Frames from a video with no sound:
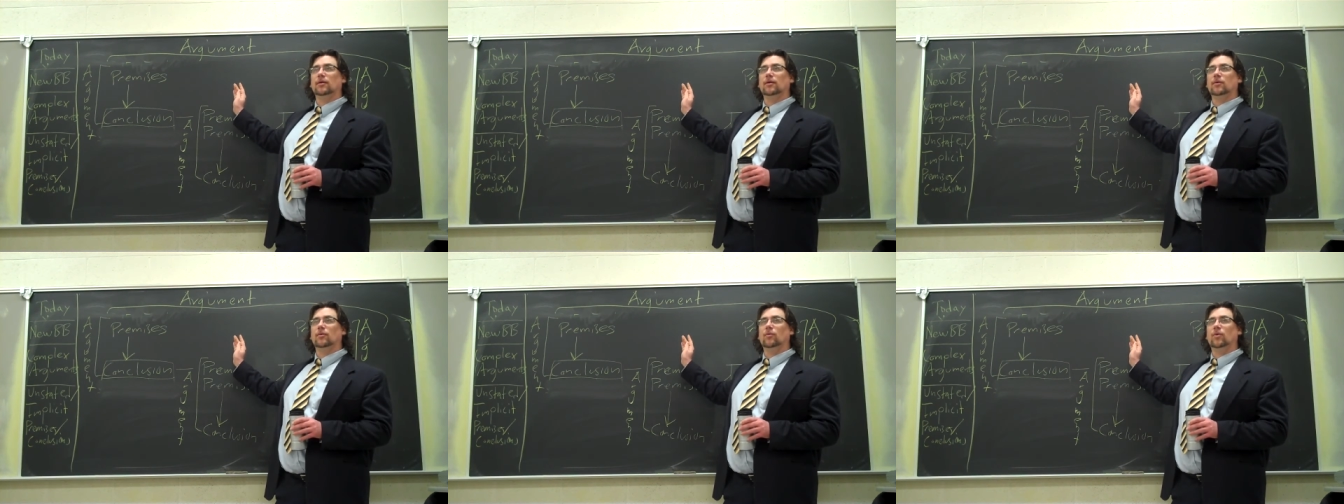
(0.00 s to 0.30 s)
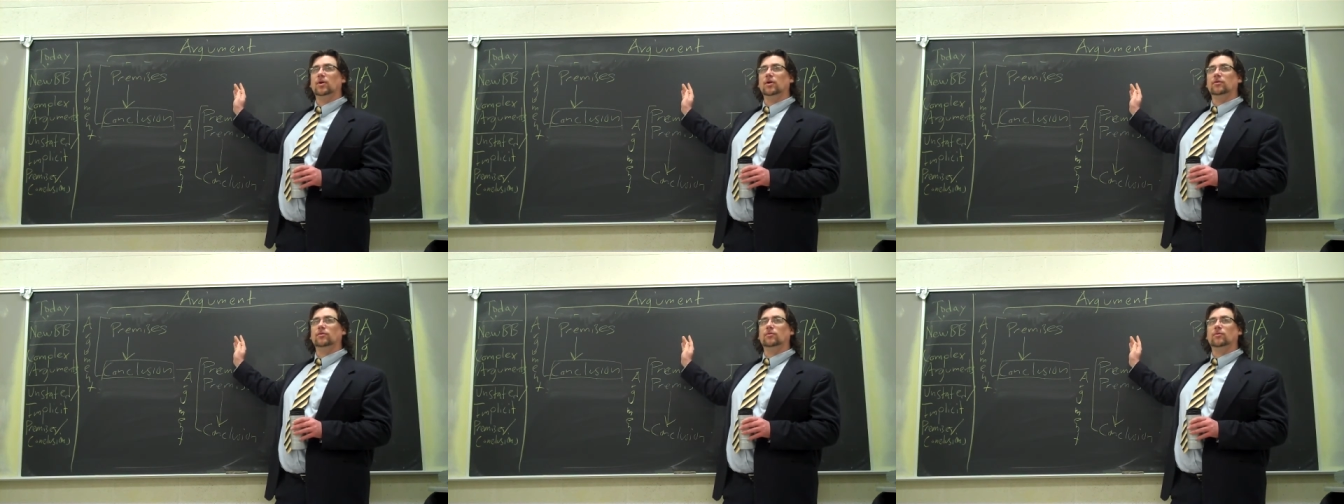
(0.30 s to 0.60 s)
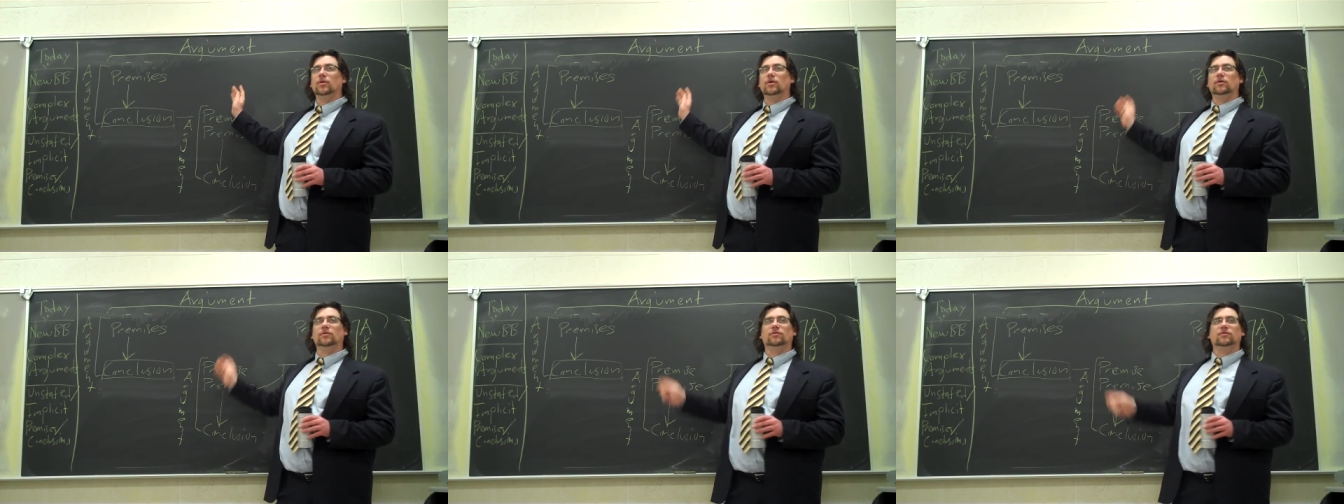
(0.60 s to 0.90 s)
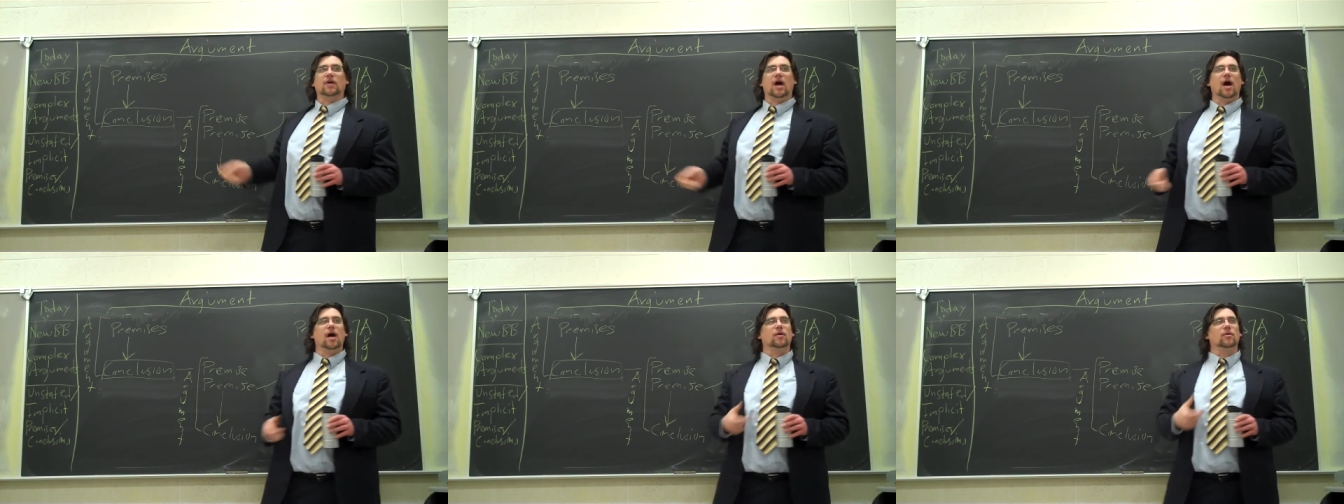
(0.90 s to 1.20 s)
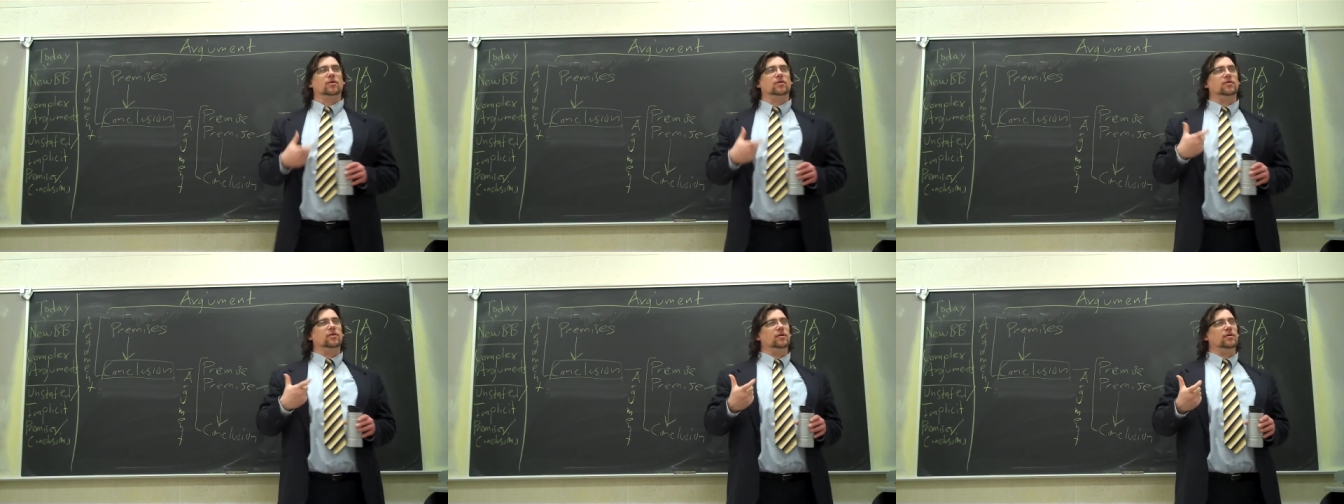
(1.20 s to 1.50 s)
What is, what is
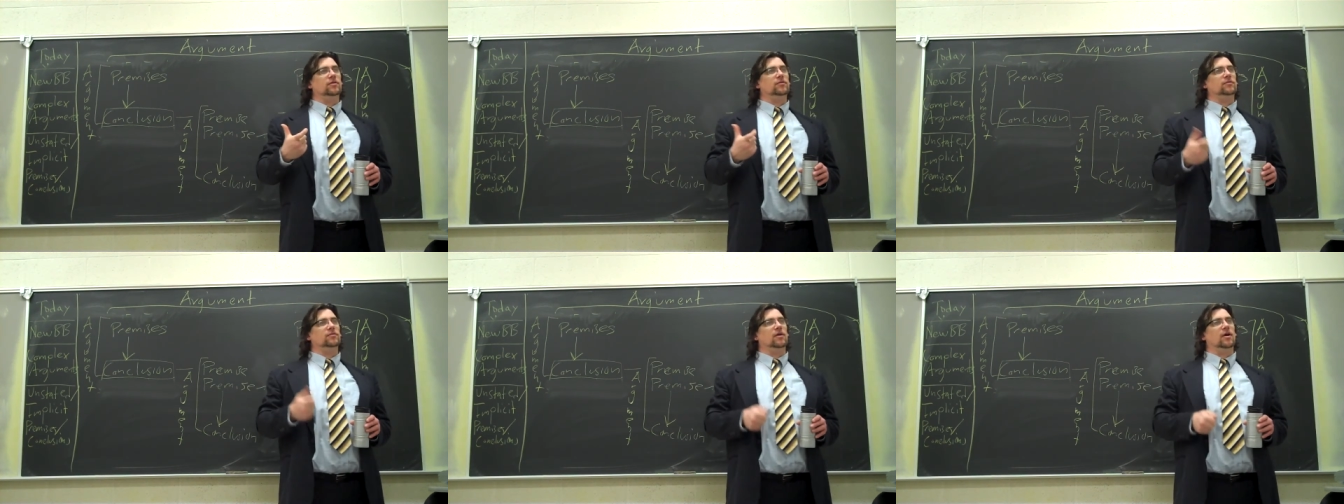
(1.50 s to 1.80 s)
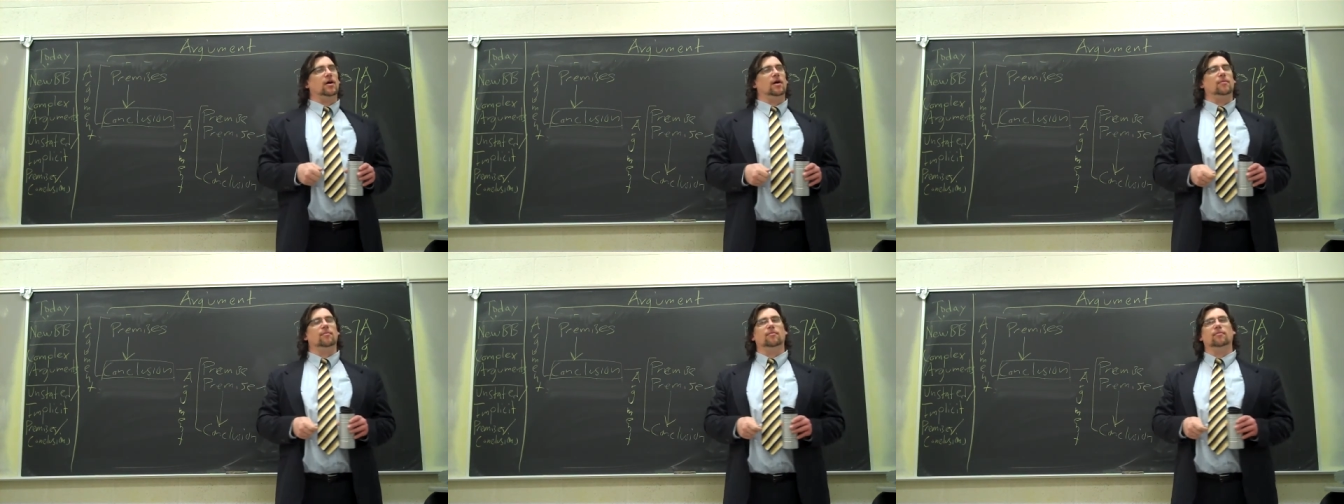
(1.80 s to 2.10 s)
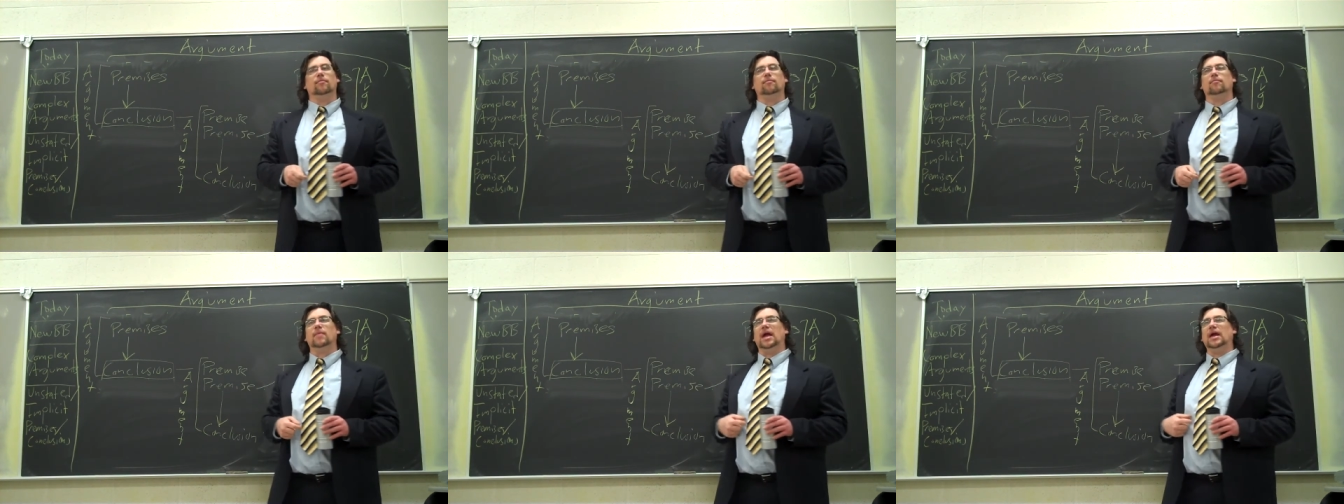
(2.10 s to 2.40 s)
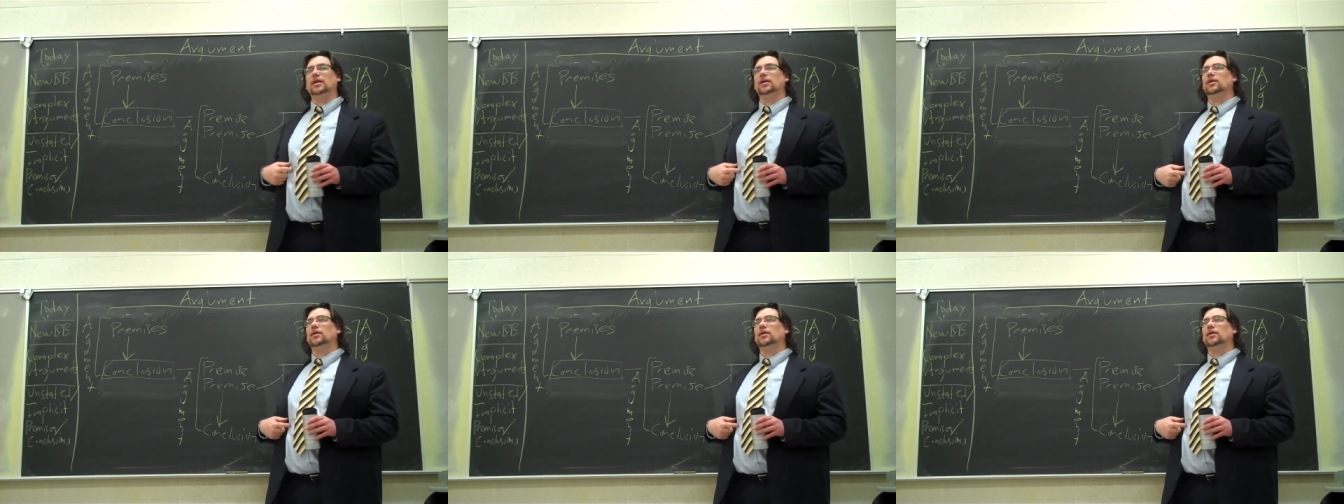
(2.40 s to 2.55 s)
Socrates' um, main